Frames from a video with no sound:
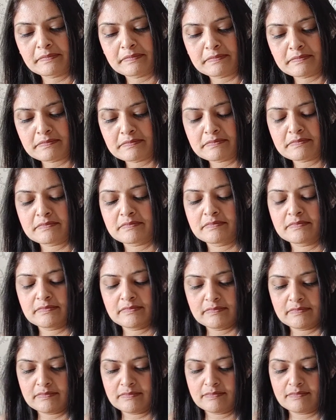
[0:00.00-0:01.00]

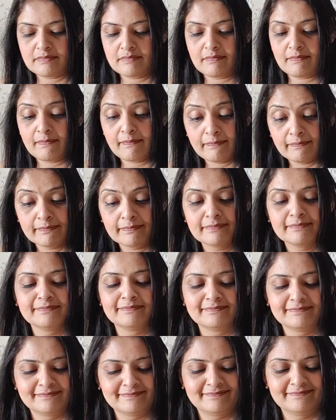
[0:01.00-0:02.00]

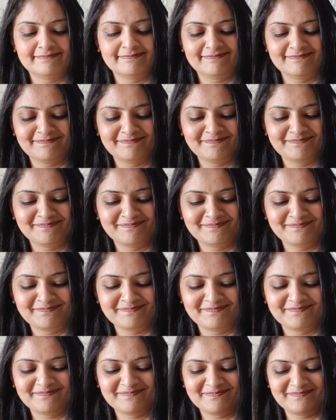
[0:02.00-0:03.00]

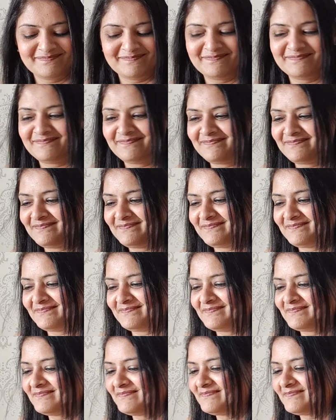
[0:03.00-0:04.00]

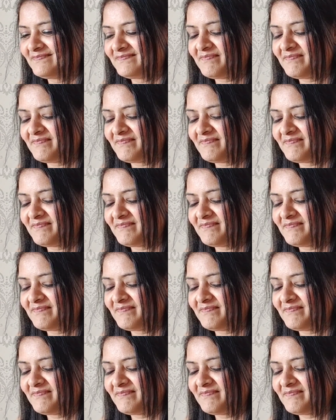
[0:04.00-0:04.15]
No one is speaking in this clip.